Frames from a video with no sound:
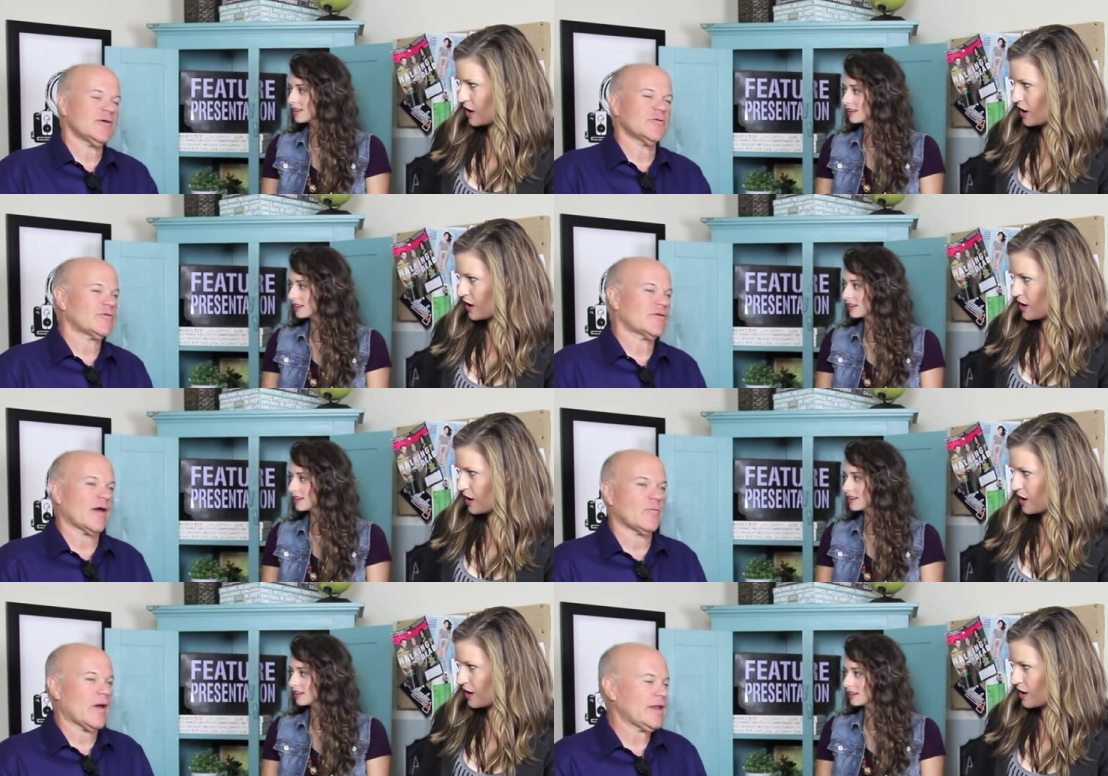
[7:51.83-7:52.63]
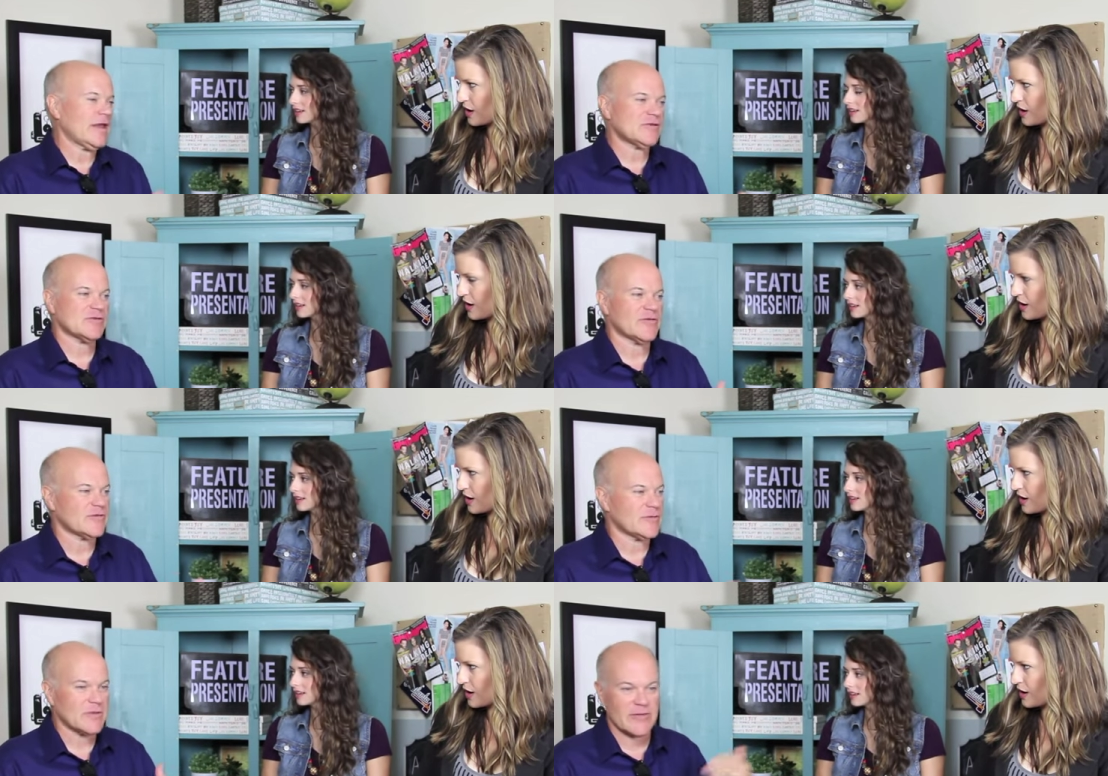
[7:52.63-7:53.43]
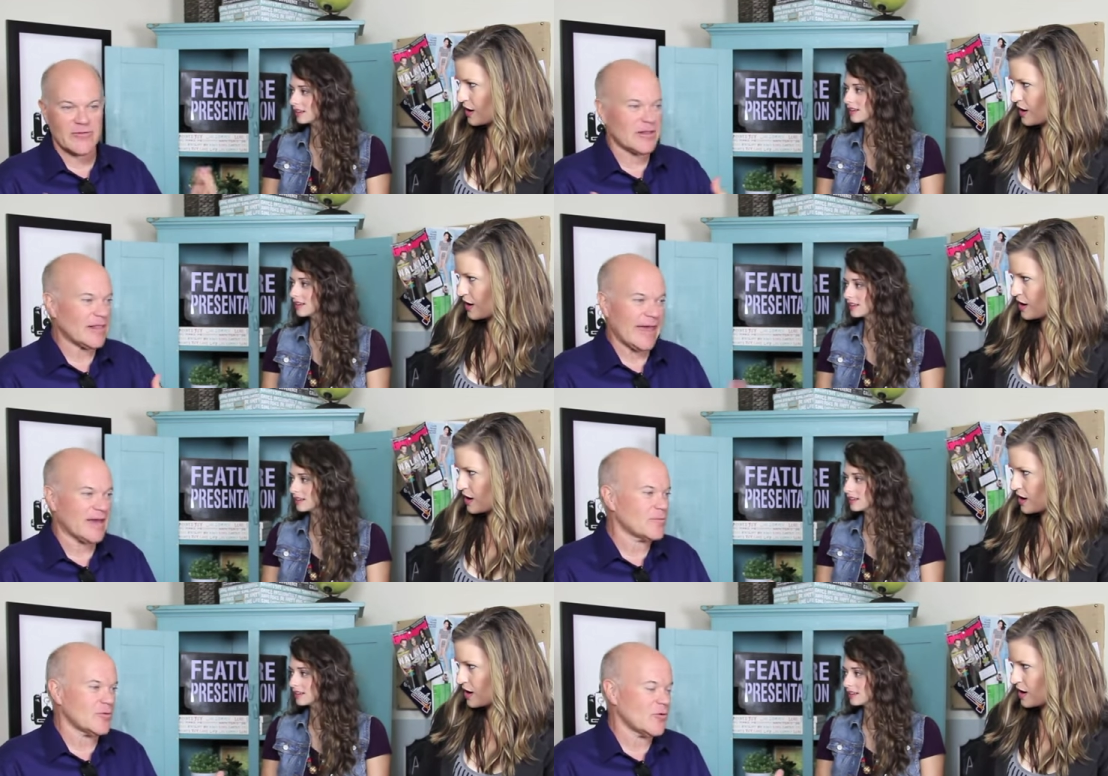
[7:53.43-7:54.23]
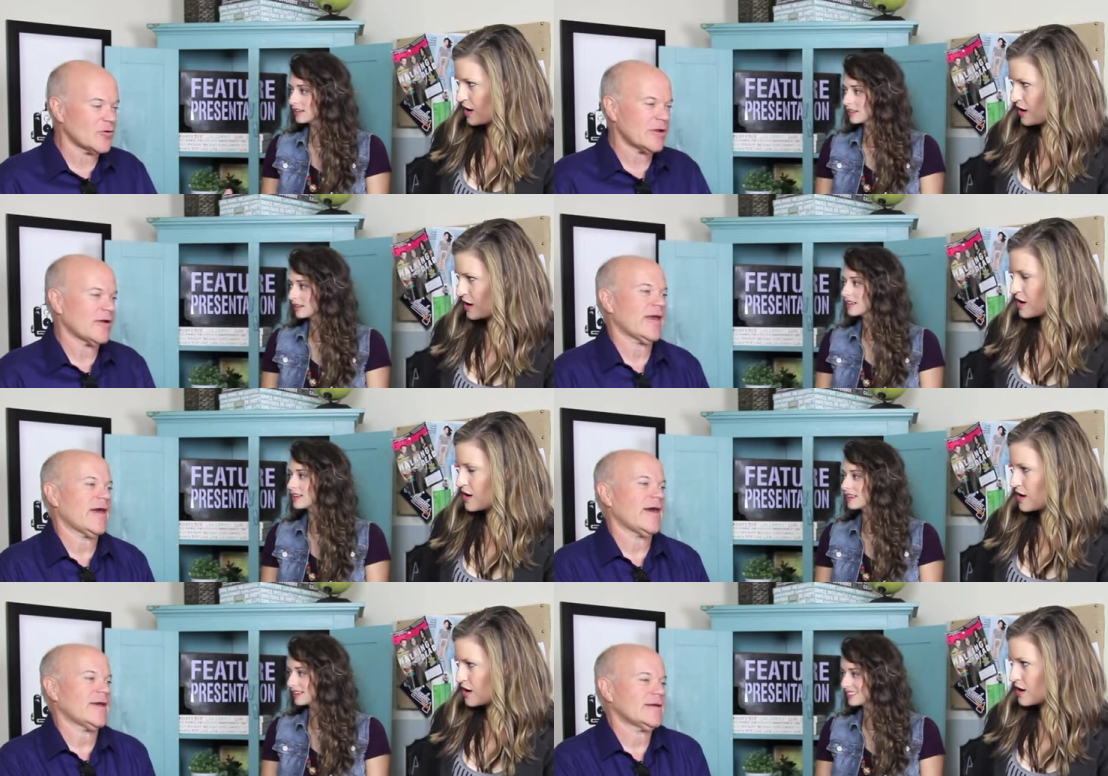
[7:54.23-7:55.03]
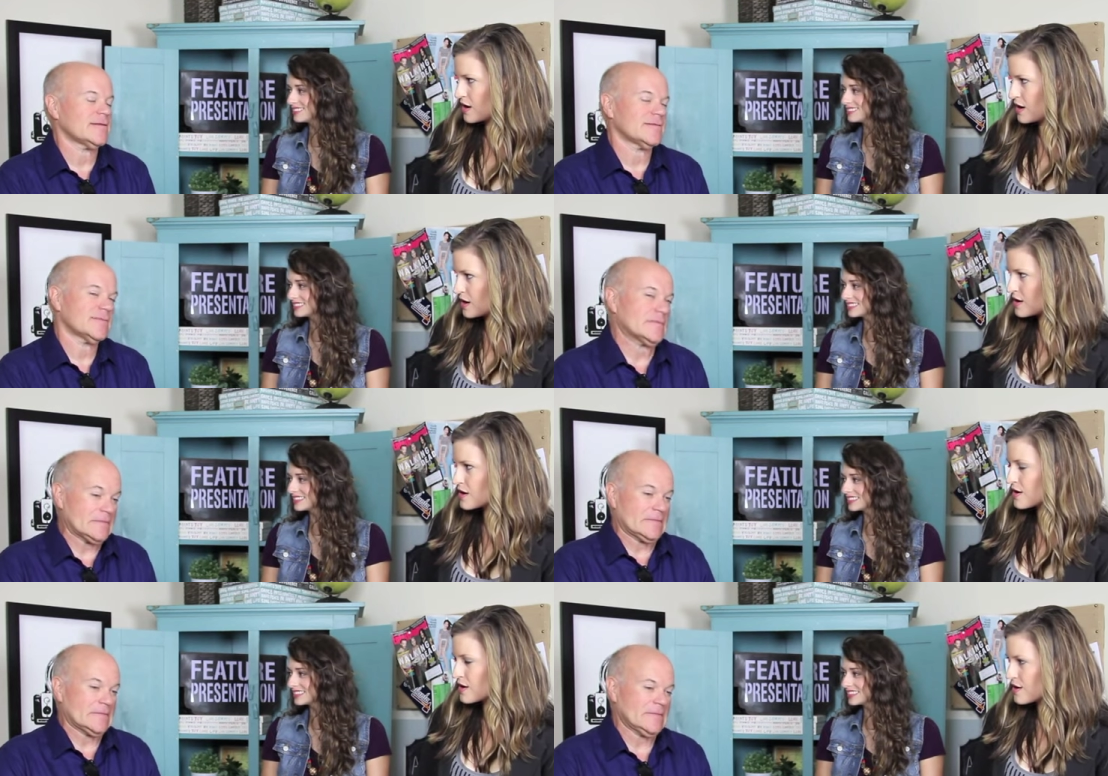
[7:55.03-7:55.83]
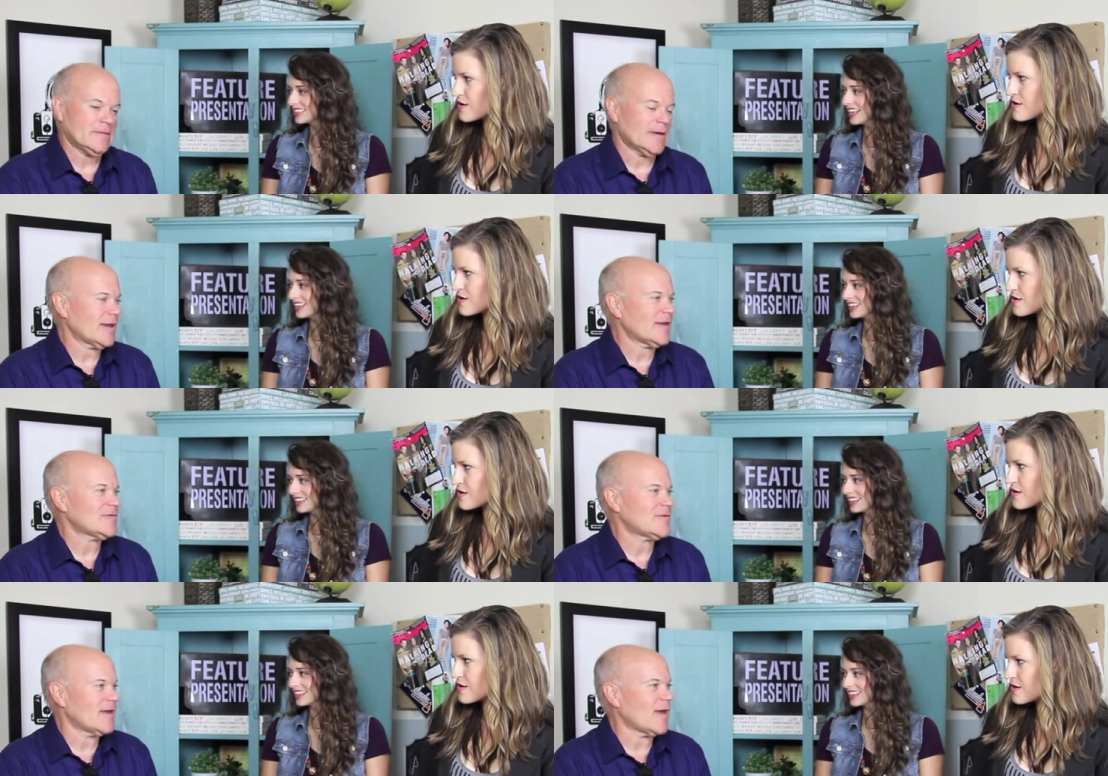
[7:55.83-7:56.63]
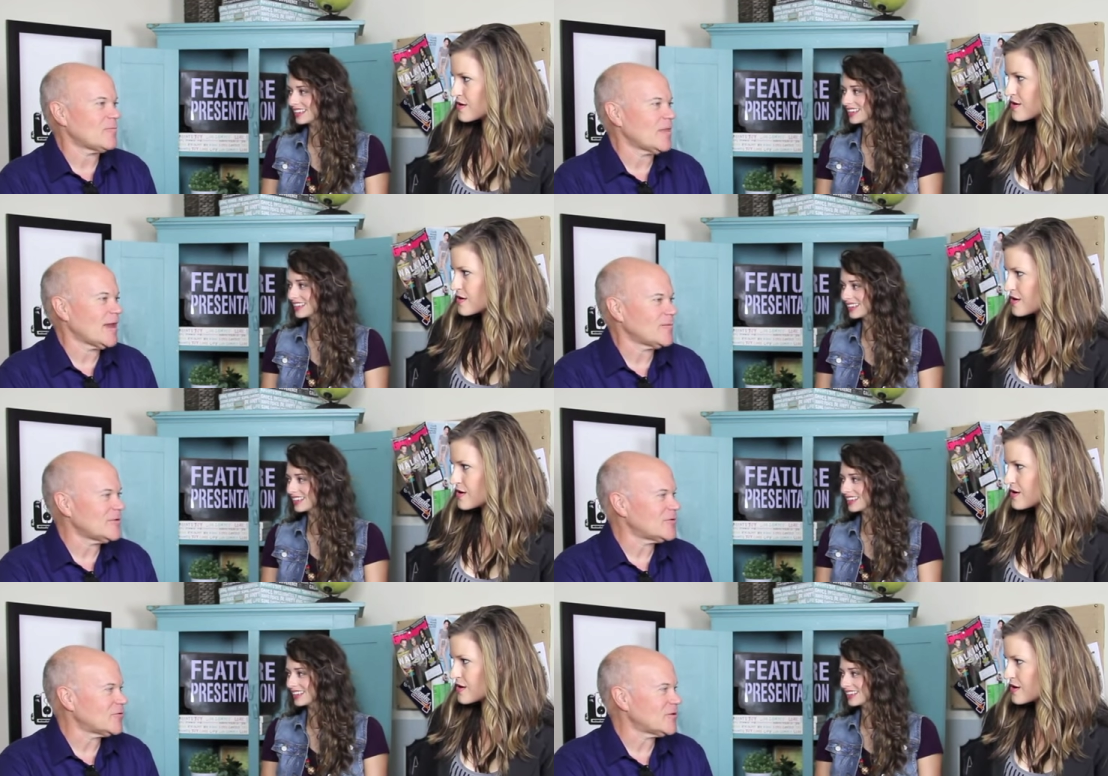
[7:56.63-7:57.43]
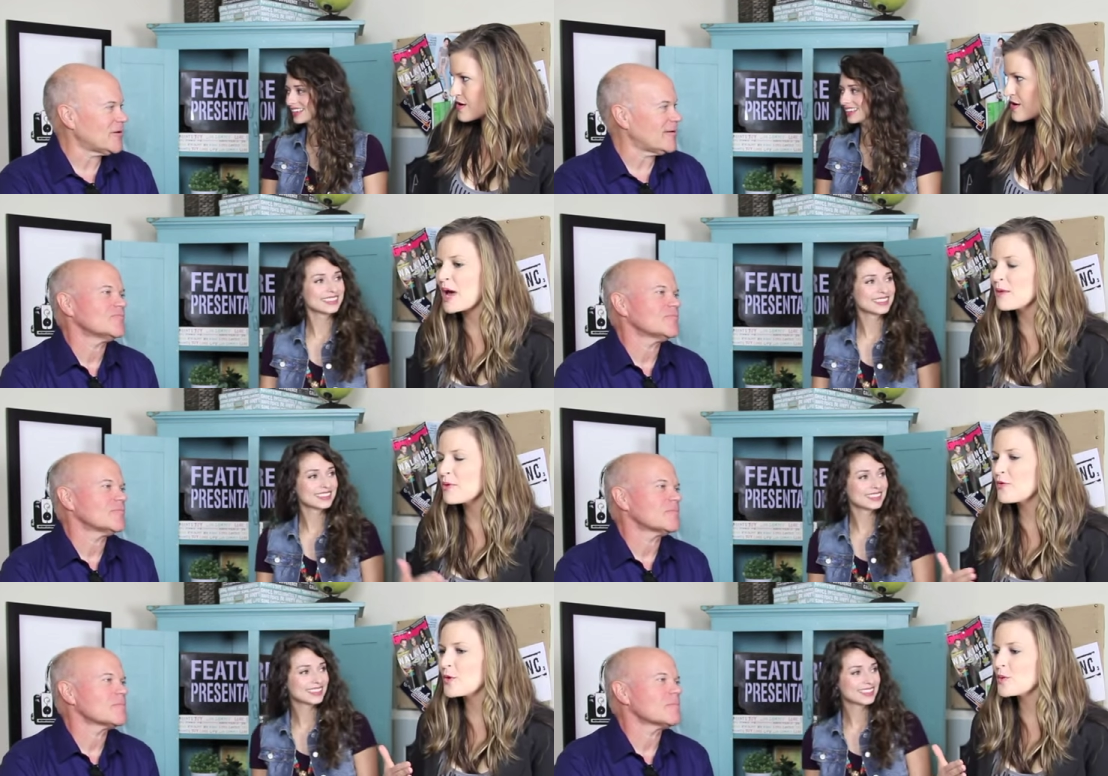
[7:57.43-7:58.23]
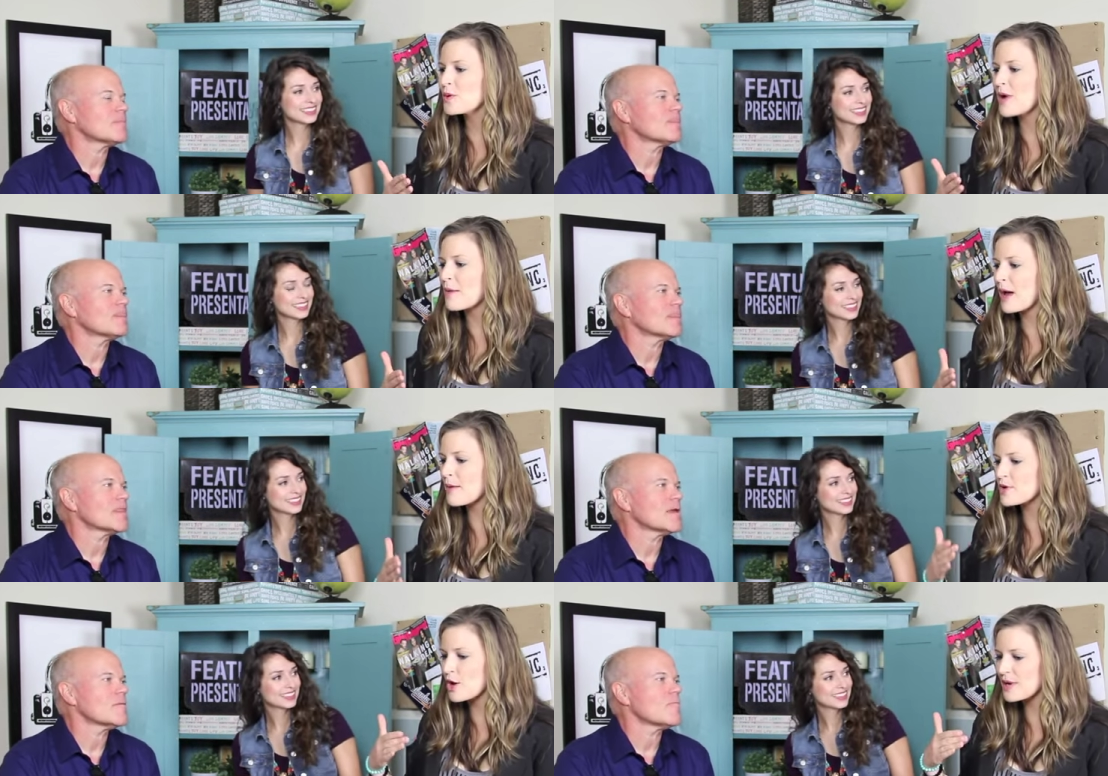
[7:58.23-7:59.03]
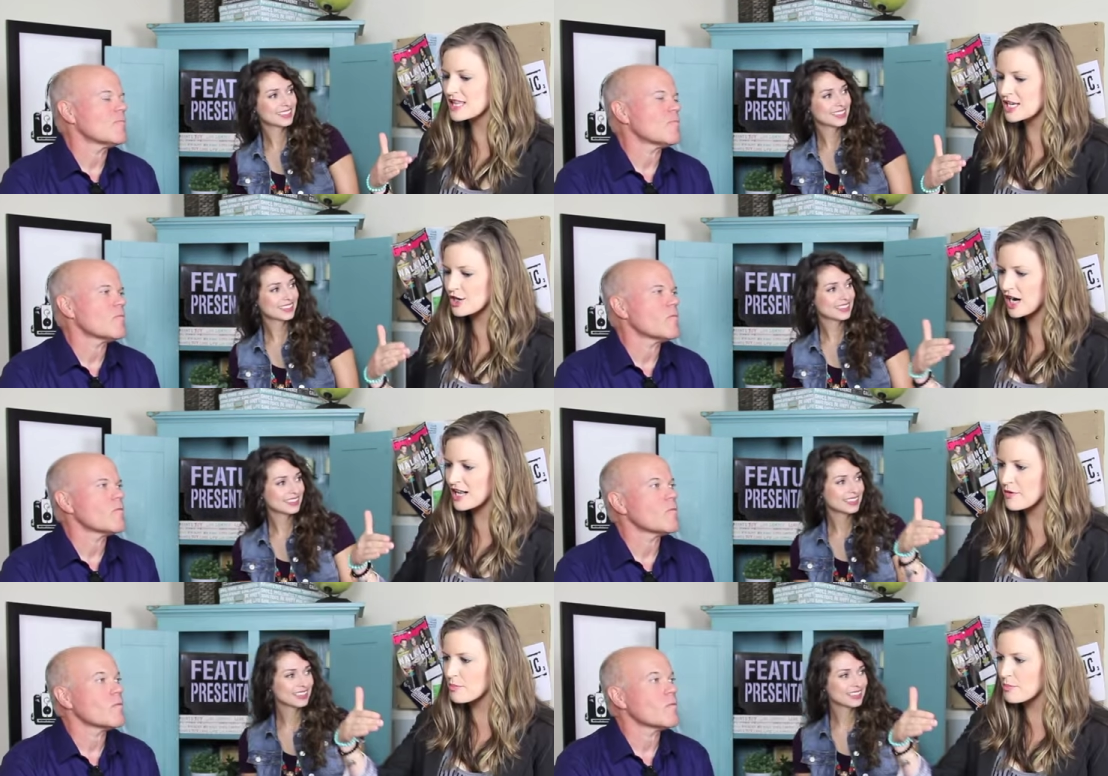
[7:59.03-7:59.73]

Speaker 1: who was by nature just seemingly very likable, ordinary guy. And Mm -hmm. I guess I'm likable and ordinary.
Speaker 2: Mike, before we wrap up, knowing that you're kind of a